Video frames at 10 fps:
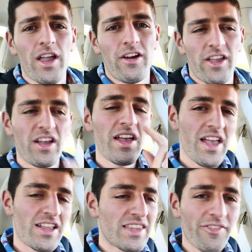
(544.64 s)
area,
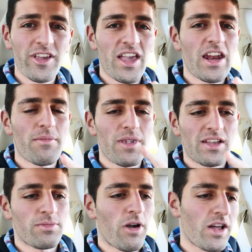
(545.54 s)
definitely hit up
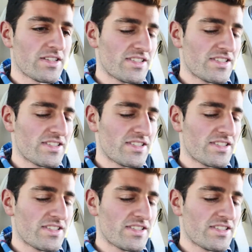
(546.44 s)
NextMod.